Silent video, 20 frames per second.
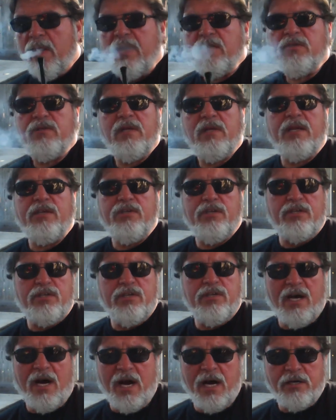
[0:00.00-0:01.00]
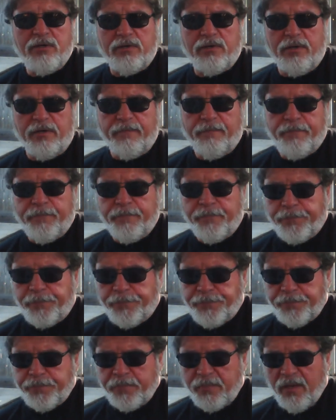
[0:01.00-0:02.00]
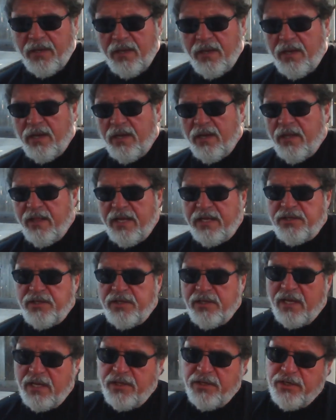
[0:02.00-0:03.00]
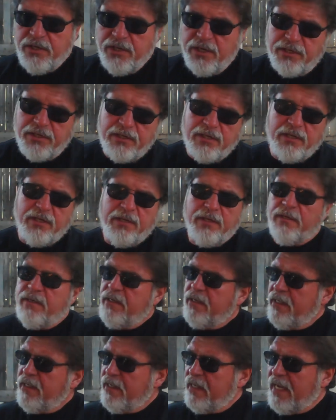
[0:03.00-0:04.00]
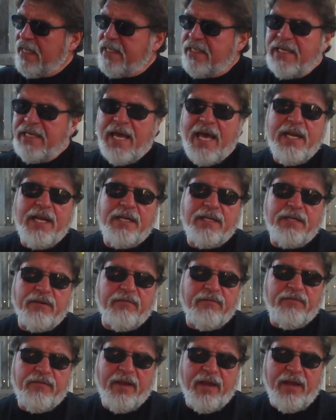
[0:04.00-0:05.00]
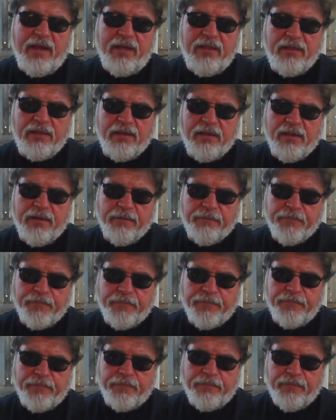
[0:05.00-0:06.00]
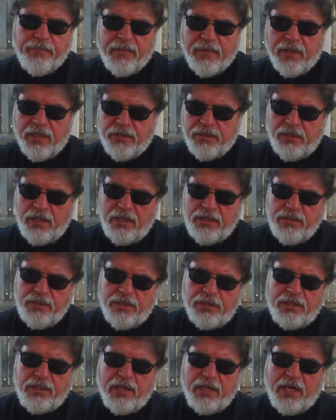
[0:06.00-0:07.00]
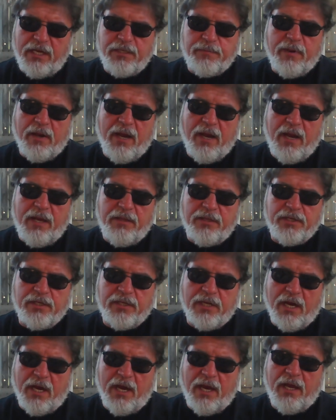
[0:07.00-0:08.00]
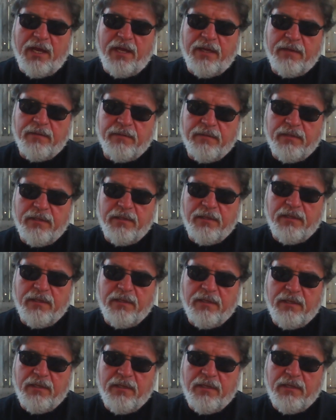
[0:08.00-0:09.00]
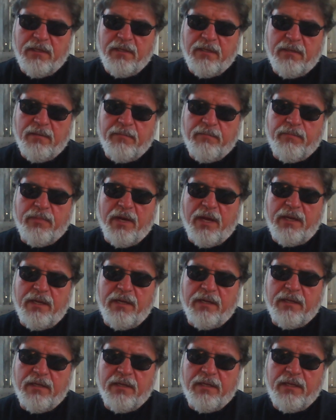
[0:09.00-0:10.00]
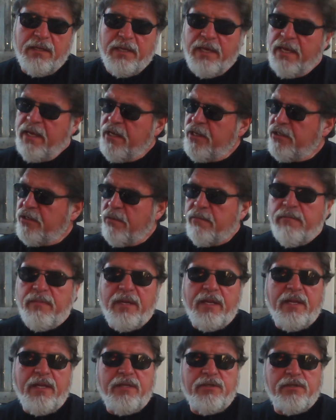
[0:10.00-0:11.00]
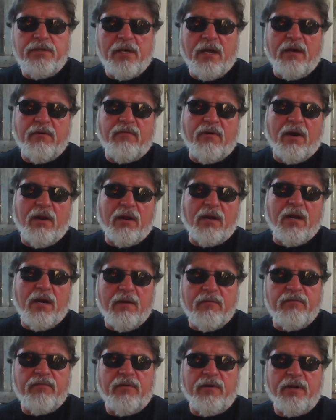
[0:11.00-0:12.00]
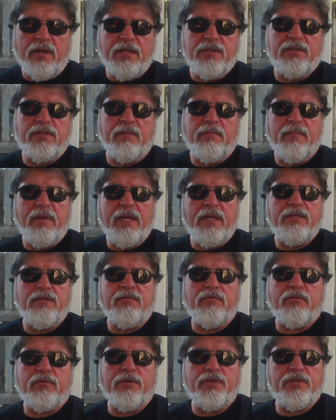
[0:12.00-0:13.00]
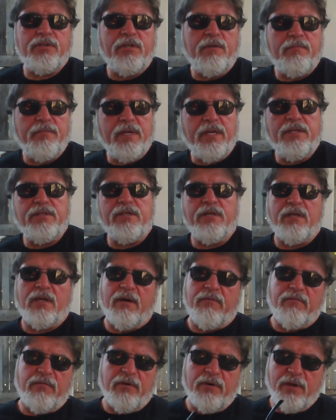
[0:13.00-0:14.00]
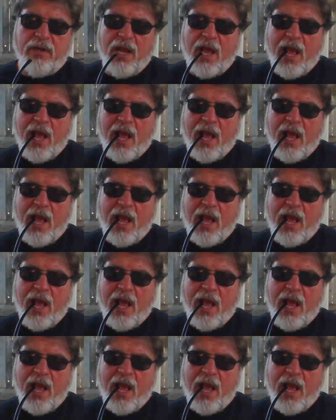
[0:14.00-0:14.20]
That's not just doctrine. That's not just a tenet of faith. It's not just nice pie in the sky. But it is a means of our comfort. It's the means of Christian peace and comfort.